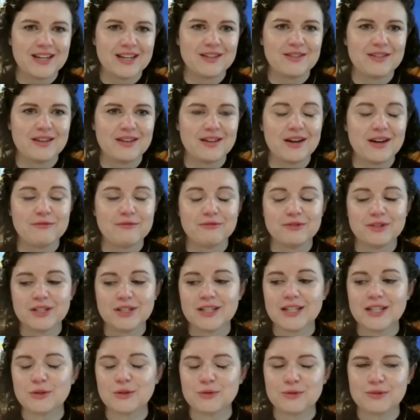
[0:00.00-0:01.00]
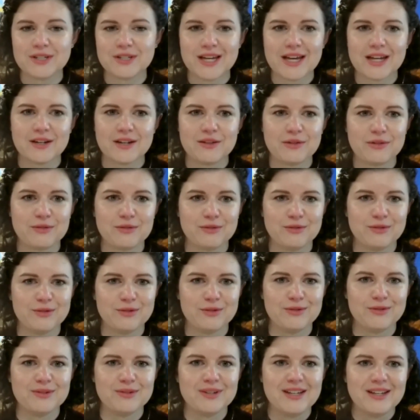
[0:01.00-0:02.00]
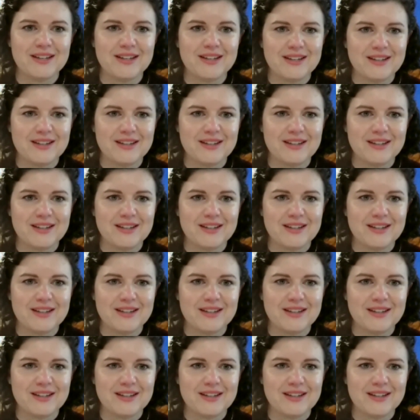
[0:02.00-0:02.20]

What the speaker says: I think I've really looked at it through